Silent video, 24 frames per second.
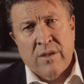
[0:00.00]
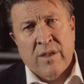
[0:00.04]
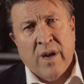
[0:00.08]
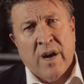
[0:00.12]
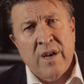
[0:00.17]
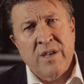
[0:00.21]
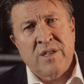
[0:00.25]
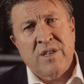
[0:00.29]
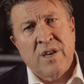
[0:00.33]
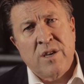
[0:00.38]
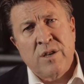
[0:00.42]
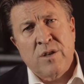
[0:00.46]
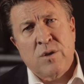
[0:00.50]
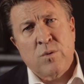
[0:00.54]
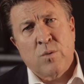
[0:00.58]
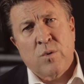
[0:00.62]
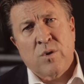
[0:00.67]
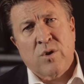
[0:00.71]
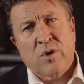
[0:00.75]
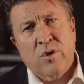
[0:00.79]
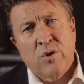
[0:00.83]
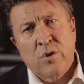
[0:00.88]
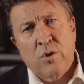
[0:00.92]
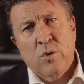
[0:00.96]
they tend to
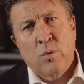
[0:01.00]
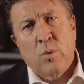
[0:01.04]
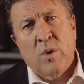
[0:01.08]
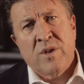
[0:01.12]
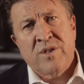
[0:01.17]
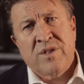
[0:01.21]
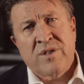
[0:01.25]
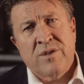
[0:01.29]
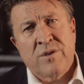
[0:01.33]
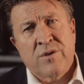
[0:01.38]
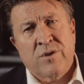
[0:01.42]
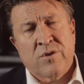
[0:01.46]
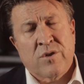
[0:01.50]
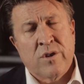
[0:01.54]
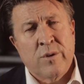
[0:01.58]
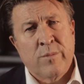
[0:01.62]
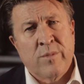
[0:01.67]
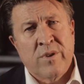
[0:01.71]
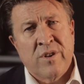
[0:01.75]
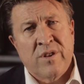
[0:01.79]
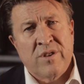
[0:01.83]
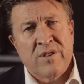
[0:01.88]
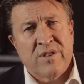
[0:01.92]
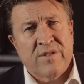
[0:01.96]
occur once the
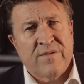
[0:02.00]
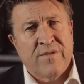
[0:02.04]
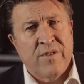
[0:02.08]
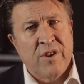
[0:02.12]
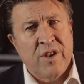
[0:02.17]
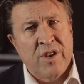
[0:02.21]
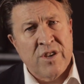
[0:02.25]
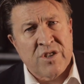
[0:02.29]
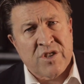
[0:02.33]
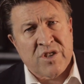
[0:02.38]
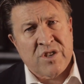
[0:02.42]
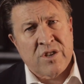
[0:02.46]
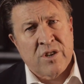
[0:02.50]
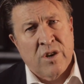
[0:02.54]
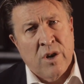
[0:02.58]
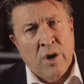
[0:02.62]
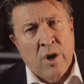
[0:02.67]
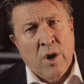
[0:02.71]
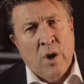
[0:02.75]
treatment has finished,